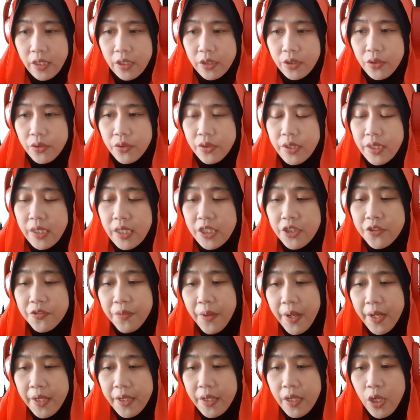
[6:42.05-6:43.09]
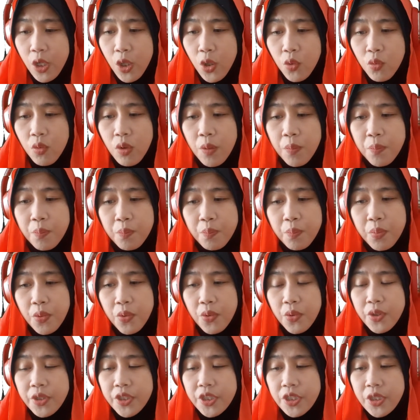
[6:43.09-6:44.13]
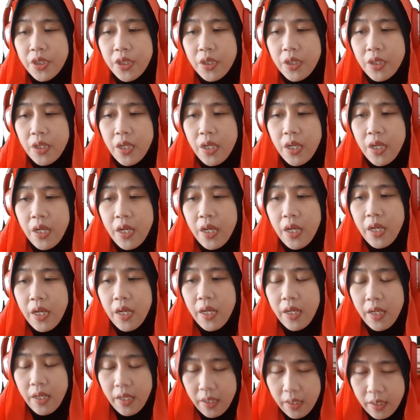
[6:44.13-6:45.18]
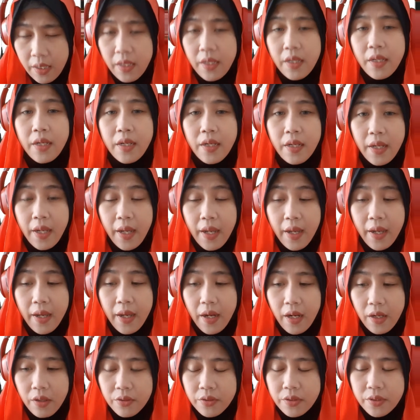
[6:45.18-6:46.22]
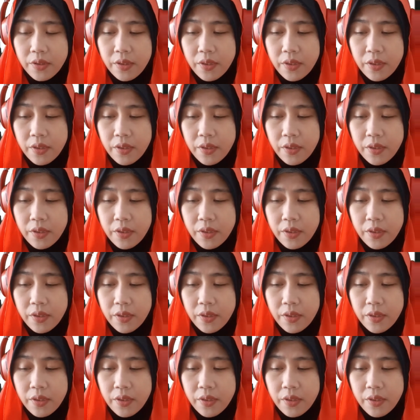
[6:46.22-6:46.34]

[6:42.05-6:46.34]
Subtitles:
So this fan will push air out,